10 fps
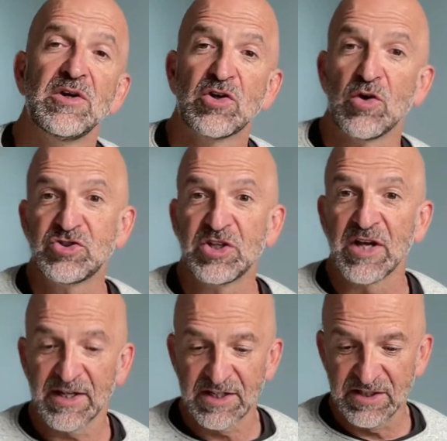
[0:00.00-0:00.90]
Coaching
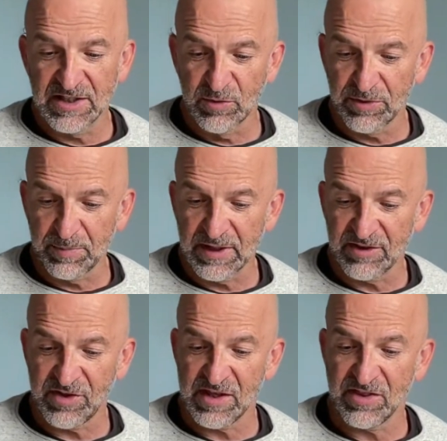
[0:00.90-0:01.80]
I can deal with, but
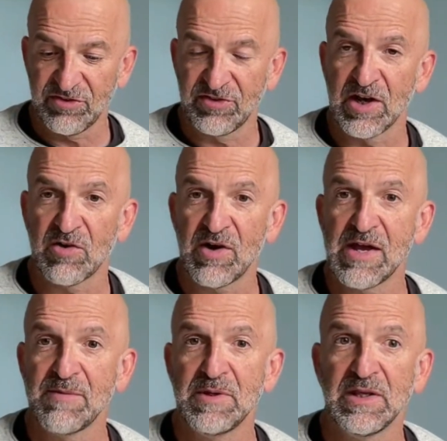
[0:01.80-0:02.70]
let's say the
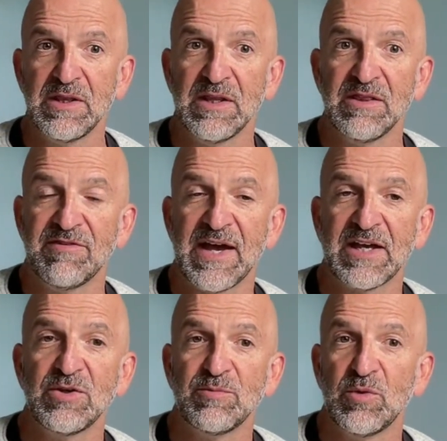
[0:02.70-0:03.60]
CRM and the
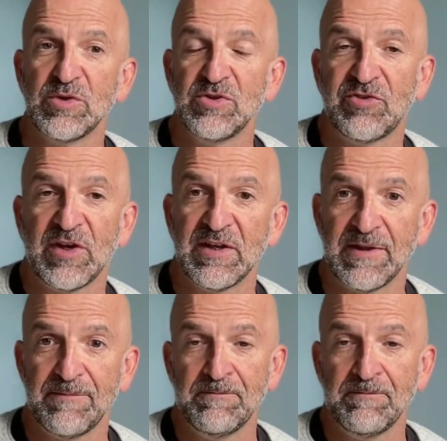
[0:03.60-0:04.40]
vacuum, what would you say to them?